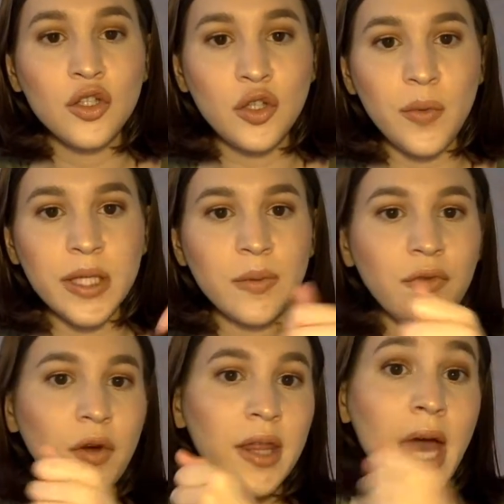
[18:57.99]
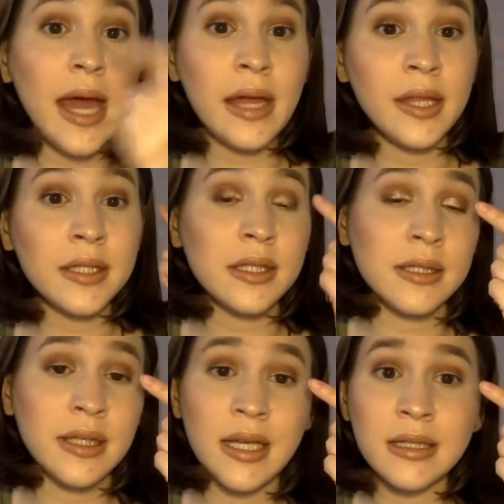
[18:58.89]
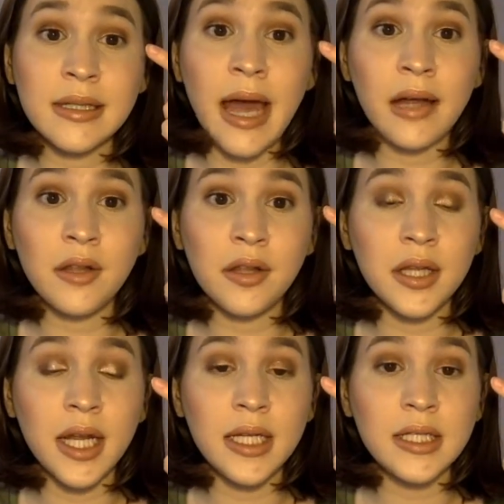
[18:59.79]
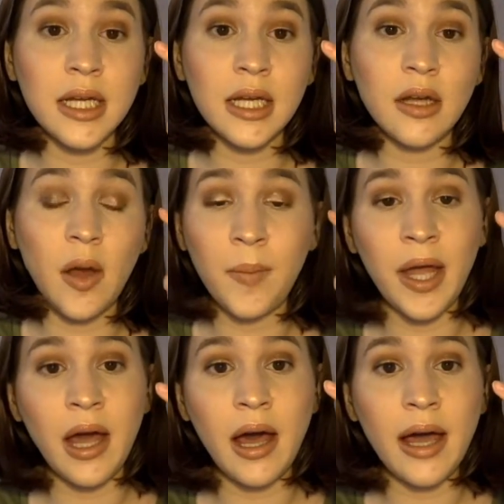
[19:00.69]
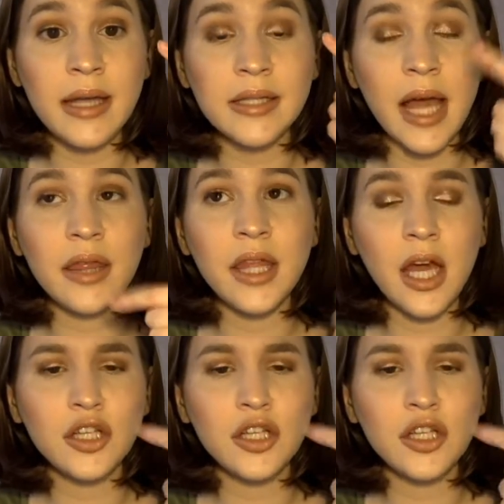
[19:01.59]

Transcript: 2 weeks before that, and this is the exact look that I did on my eyes. I think I